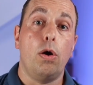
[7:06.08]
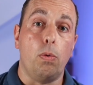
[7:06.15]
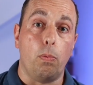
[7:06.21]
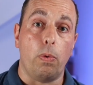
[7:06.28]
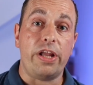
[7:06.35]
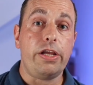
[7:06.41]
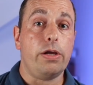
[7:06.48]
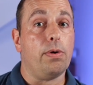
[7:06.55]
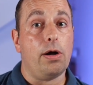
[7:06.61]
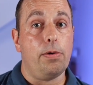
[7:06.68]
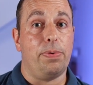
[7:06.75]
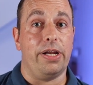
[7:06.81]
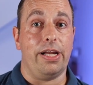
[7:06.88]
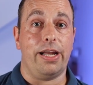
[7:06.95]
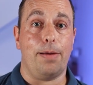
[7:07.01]
When you
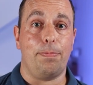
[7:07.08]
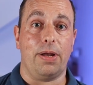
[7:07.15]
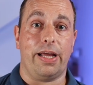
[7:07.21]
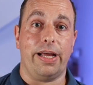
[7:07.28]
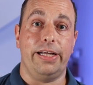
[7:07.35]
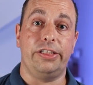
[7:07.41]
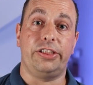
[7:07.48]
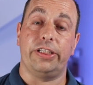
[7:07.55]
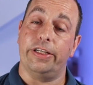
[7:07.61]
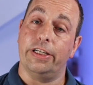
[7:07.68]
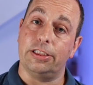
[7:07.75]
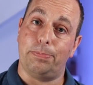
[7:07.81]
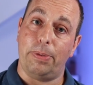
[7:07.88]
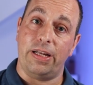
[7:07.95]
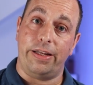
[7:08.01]
open an application
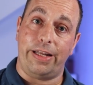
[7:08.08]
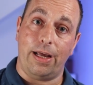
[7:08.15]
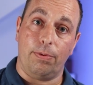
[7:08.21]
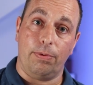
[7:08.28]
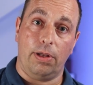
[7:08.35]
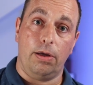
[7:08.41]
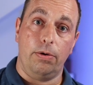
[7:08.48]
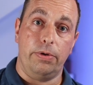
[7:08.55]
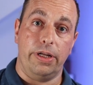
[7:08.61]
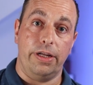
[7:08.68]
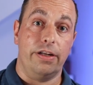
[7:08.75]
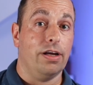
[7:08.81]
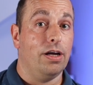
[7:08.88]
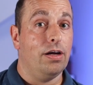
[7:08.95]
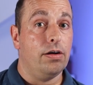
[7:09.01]
that's been downloaded,